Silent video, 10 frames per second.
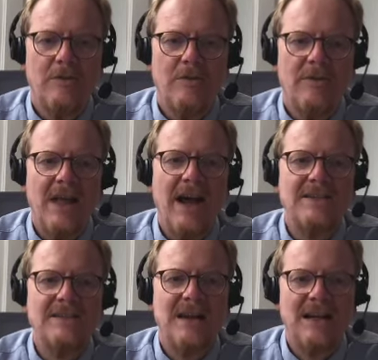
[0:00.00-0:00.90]

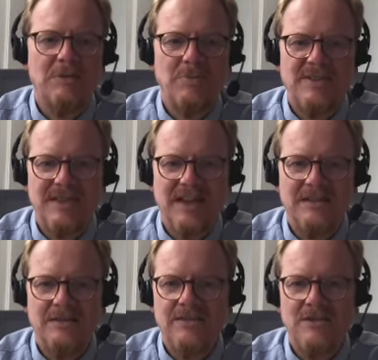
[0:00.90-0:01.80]

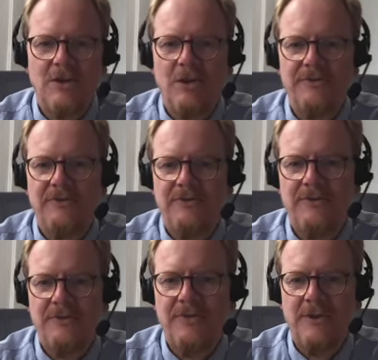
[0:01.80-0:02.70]
99% of
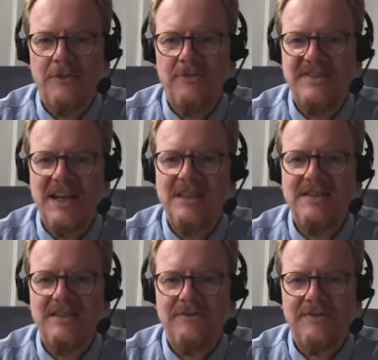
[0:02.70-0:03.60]
the
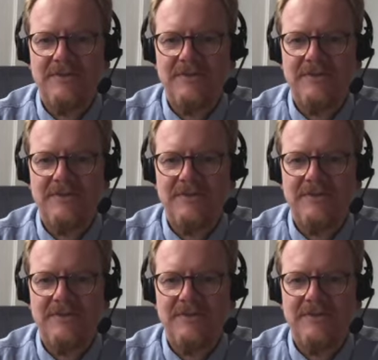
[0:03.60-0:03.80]
results of